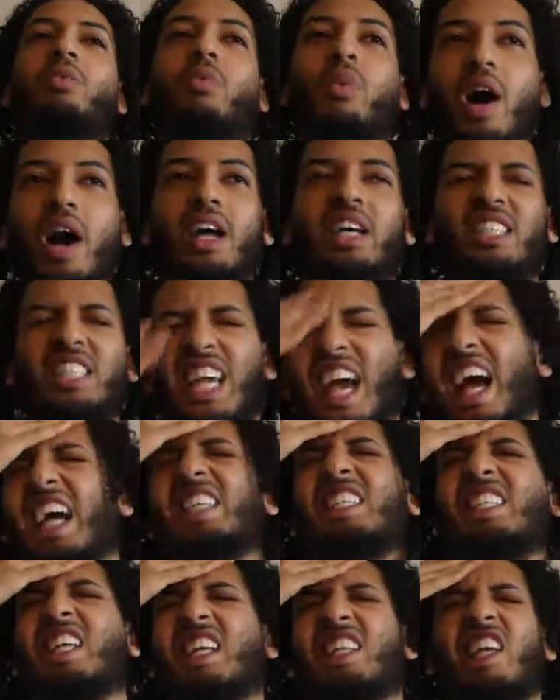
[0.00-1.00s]
Why is he
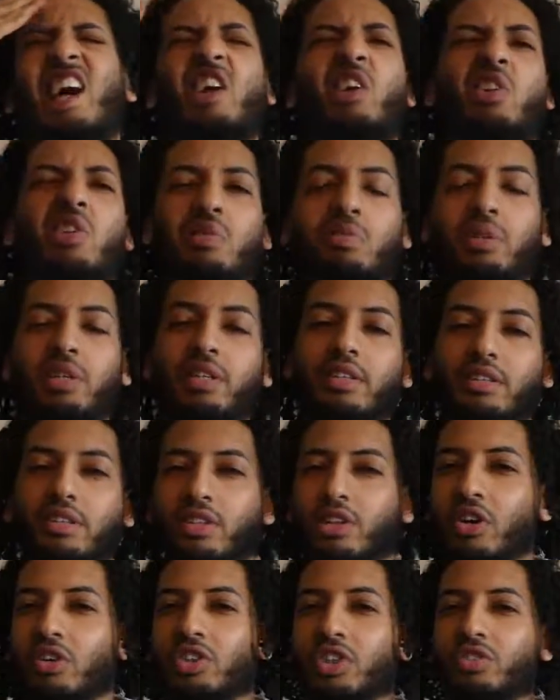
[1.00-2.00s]
acting like that? Hurt me.
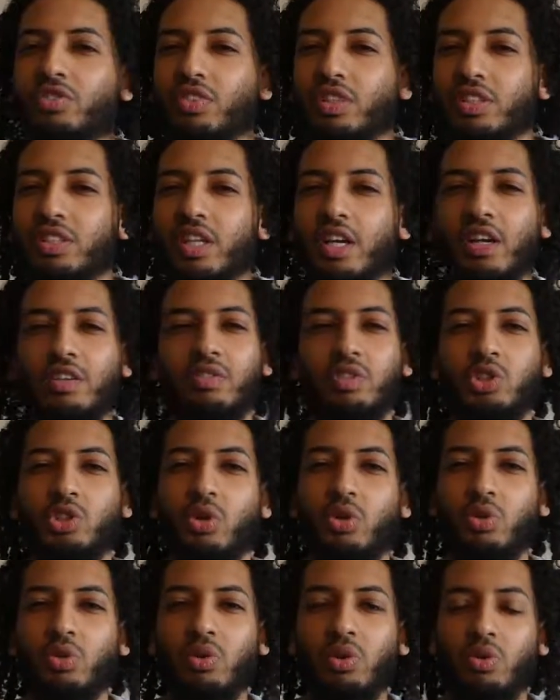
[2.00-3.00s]
You know, just for the sake of a
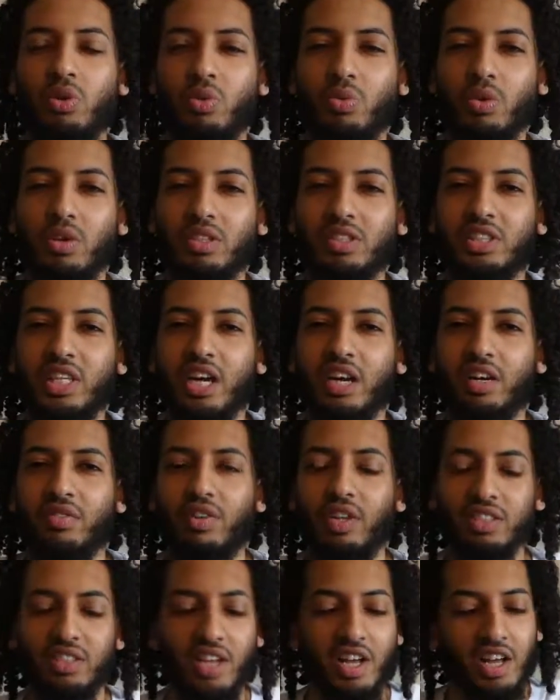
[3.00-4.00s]
joke, we wouldn't
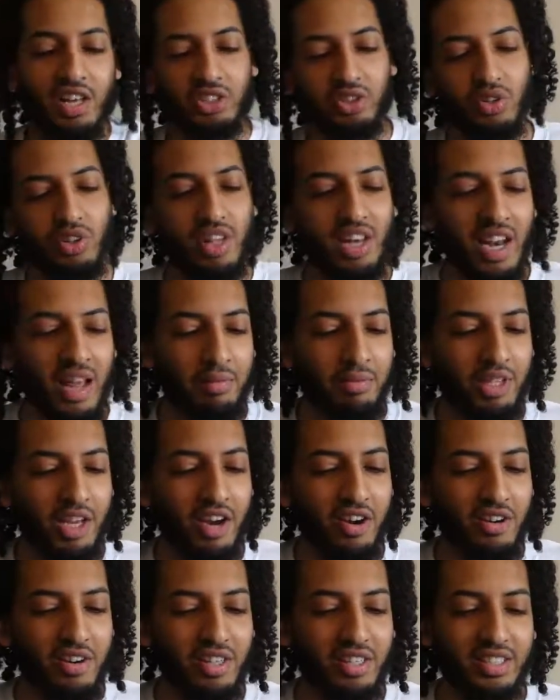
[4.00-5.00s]
sacrifice. So they named
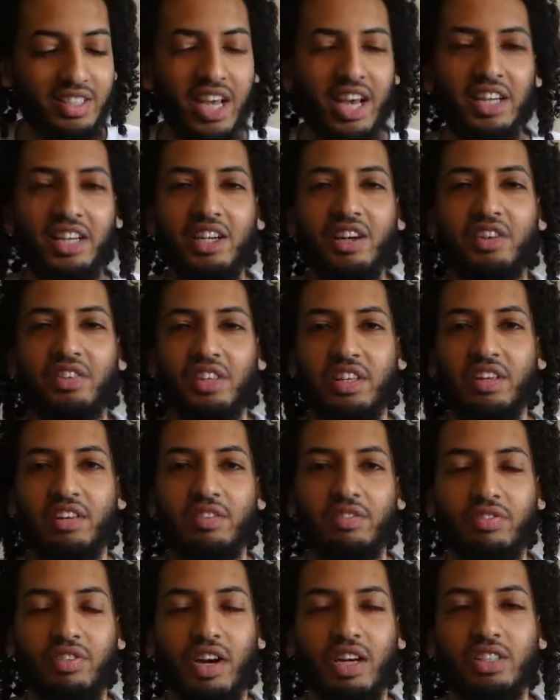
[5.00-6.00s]
Gary and Danielle
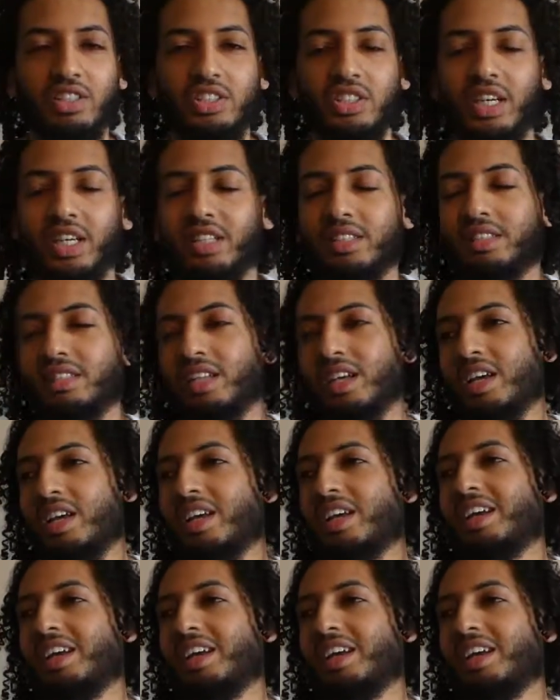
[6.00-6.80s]
the Frost Giants.